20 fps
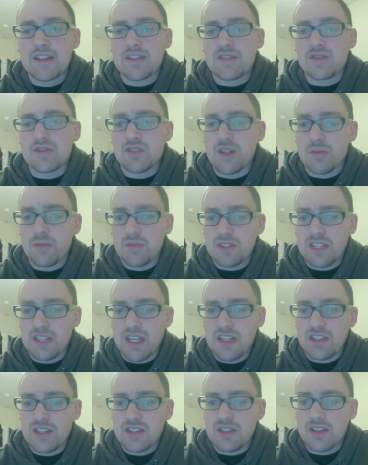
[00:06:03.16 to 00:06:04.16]

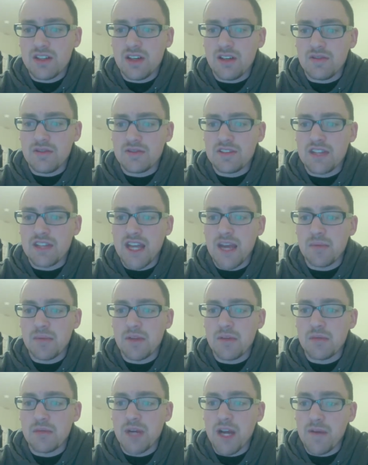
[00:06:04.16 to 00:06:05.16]
interpretation of
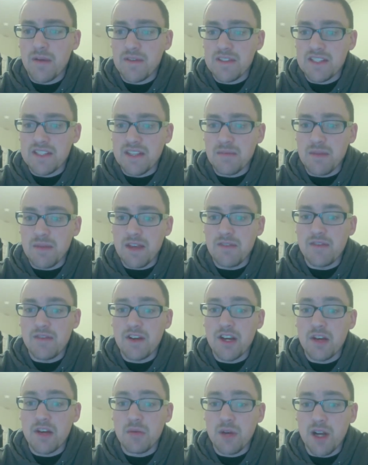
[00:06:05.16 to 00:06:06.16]
tablet prophecy may
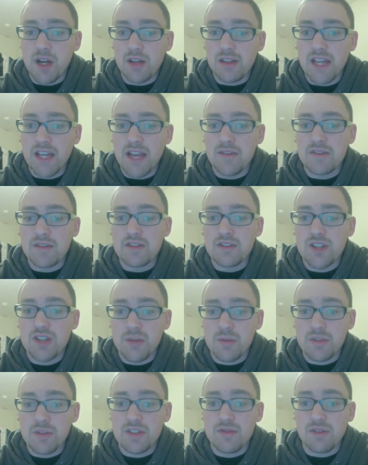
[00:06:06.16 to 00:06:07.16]
very well have
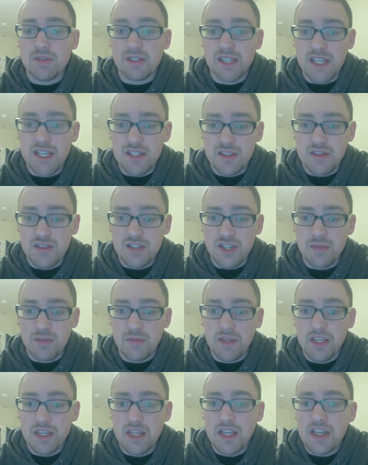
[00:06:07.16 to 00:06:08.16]
interpretive relationship
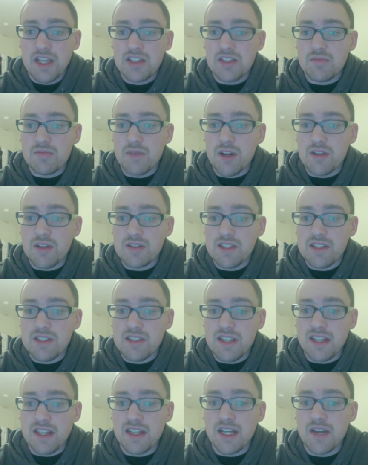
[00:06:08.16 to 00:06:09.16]
to Moses
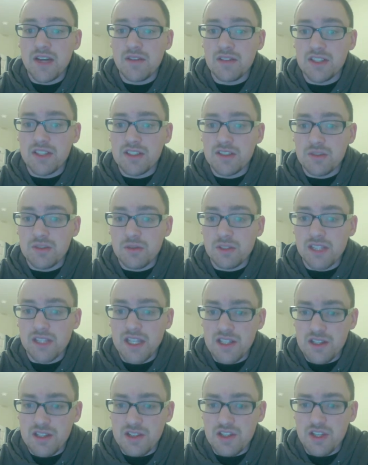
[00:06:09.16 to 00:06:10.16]
and covenantal
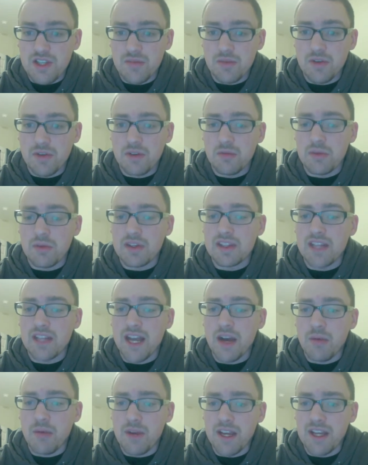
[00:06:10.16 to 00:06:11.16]
relationship with
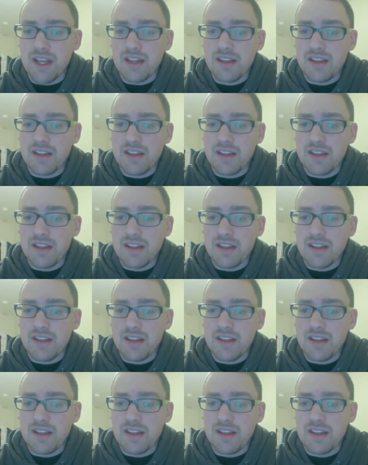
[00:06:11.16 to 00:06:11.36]
Yahweh.